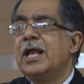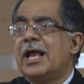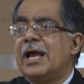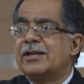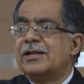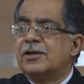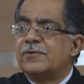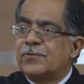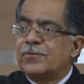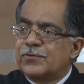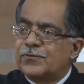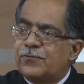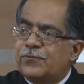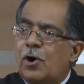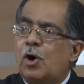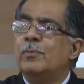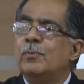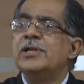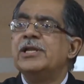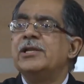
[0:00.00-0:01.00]
and it was
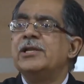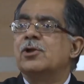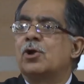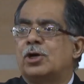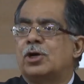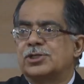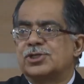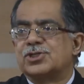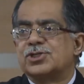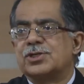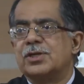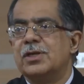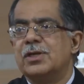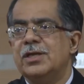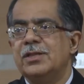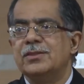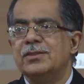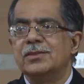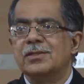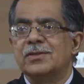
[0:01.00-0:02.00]
formally launched
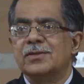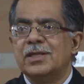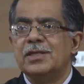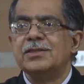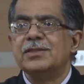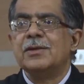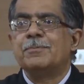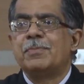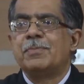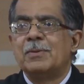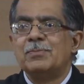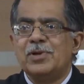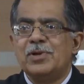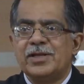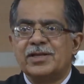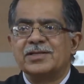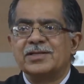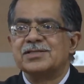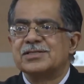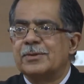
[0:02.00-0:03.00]
in the
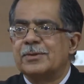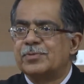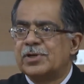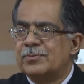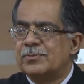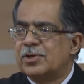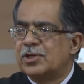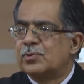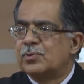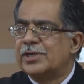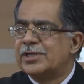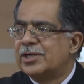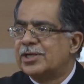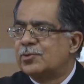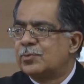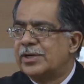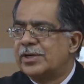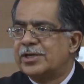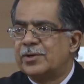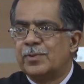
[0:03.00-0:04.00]
public in September
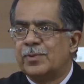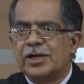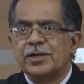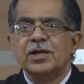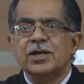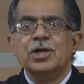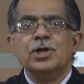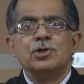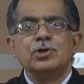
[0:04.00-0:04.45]
2021.